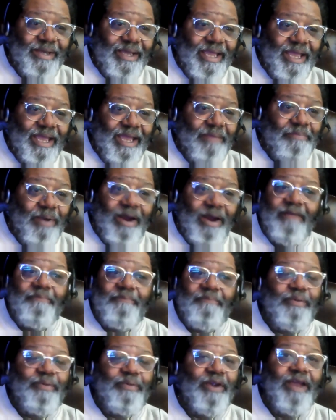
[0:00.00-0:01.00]
And part of
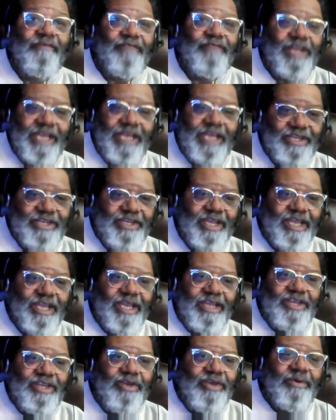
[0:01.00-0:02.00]
privilege,
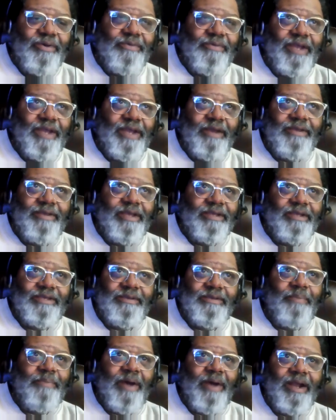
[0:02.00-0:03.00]
you there,
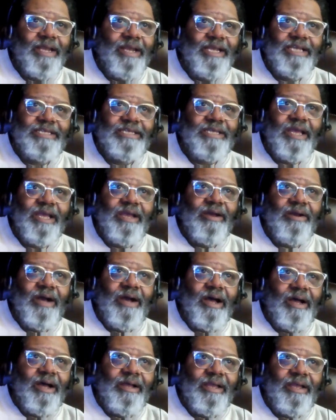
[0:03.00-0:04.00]
a part of this,
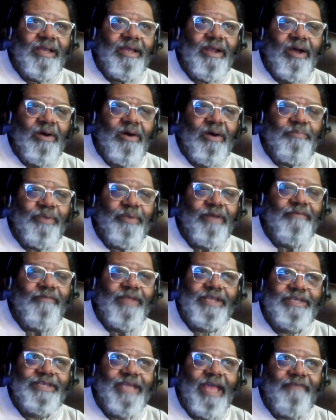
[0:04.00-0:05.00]
uh, you know,
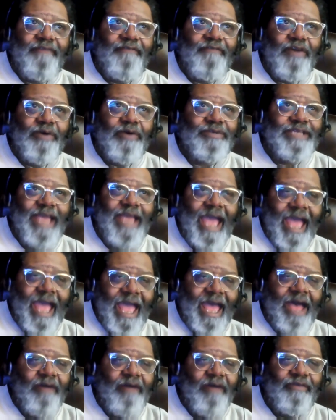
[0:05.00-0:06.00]
privilege that folks
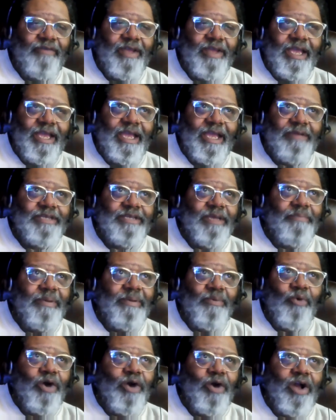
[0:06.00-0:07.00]
have, and some
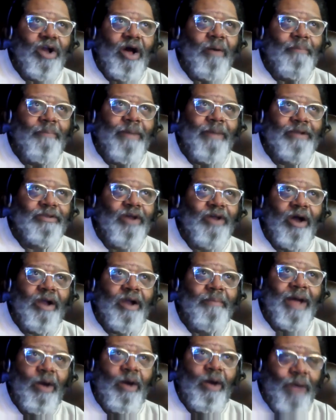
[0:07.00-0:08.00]
people want to call, talk
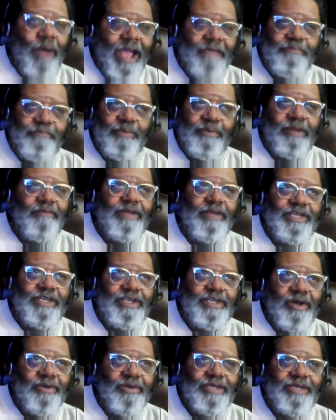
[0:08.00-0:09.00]
about white privilege
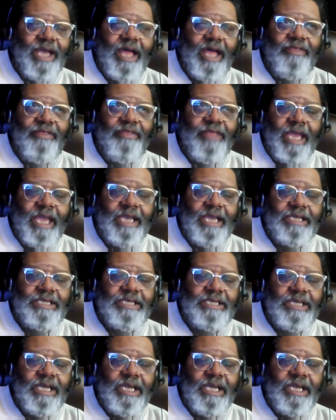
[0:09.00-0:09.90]
and those kind of things,